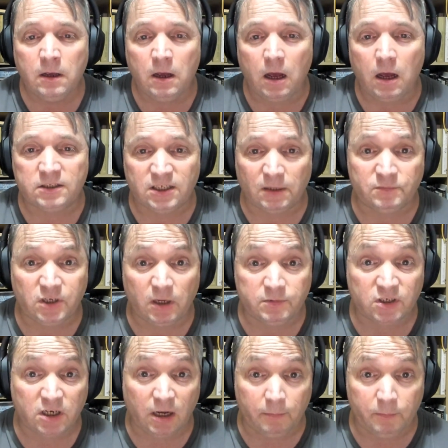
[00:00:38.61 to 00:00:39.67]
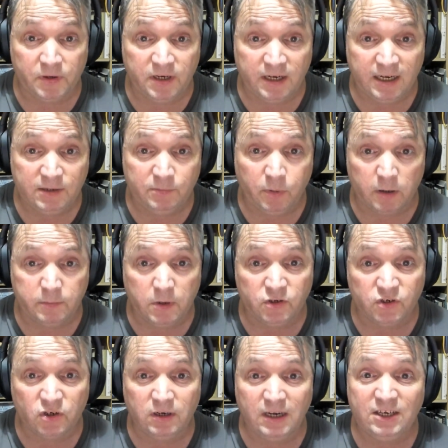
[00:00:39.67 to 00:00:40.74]
sometimes accompanied by
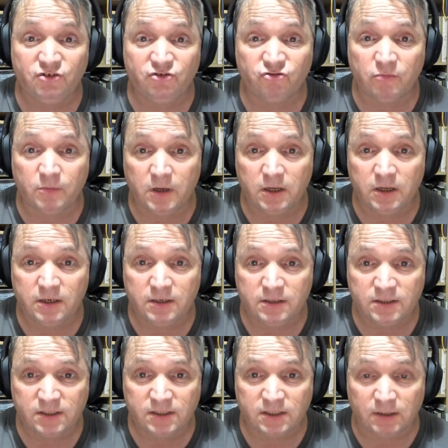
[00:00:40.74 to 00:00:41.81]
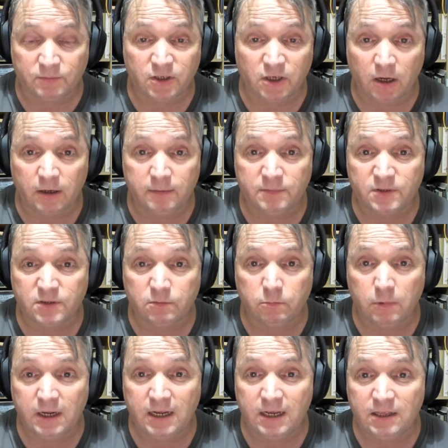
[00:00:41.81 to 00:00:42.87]
musical instruments, sometimes
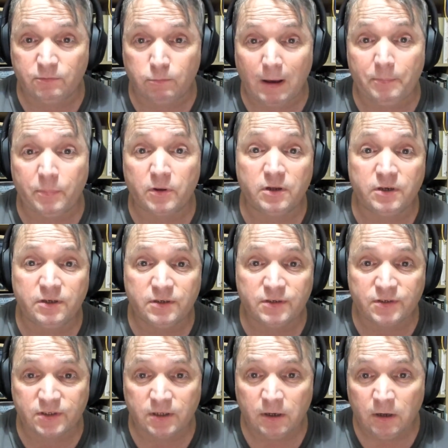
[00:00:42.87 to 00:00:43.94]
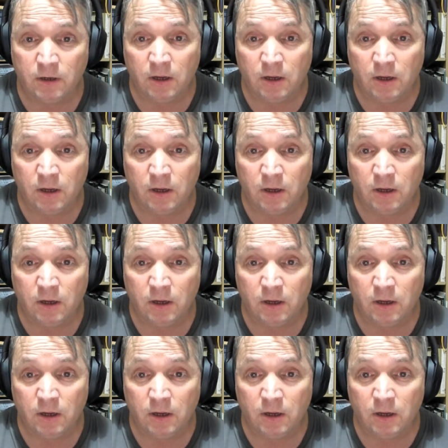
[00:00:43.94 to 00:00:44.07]
with weapons,